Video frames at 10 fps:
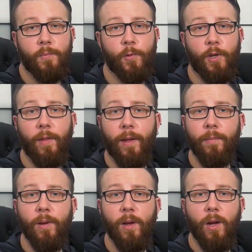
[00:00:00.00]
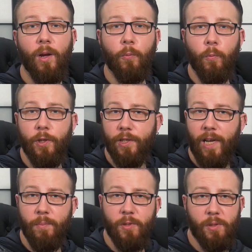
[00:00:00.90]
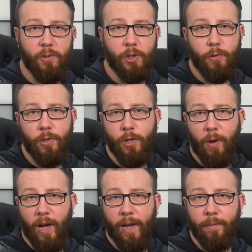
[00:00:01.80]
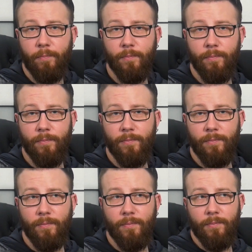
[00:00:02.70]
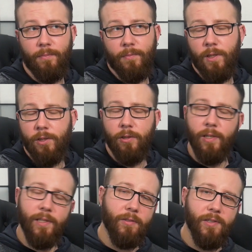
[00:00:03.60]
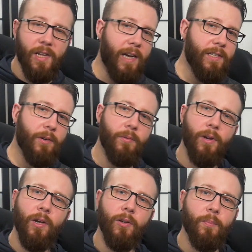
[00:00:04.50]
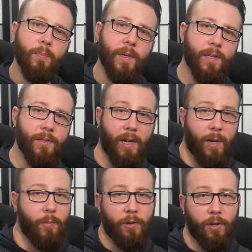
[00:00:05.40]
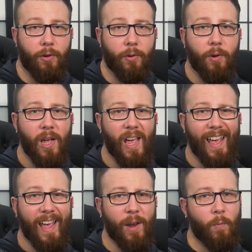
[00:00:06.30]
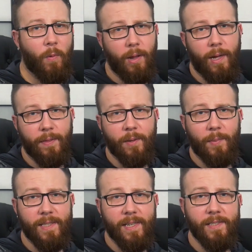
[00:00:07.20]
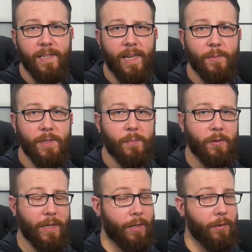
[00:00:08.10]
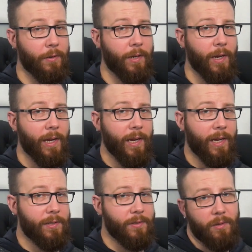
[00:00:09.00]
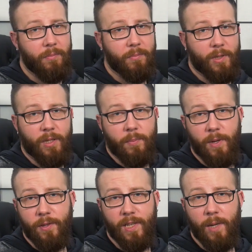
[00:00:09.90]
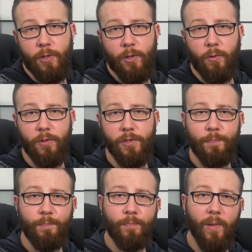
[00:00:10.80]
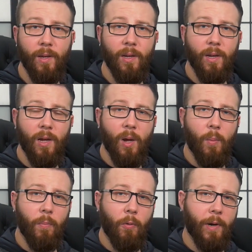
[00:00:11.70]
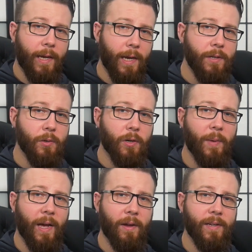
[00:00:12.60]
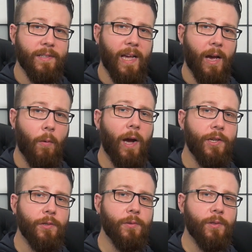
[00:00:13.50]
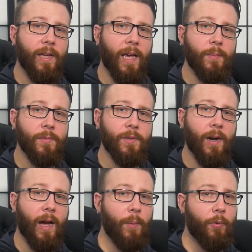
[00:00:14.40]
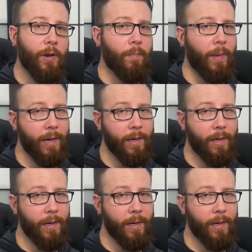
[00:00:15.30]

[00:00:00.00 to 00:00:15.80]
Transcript: So then, which games should you buy? The short answer is I don't know, because I'm not you, and while I think my taste in games is pretty good, it's not going to be the same as yours. But what I can talk about is how I choose the games that I put in my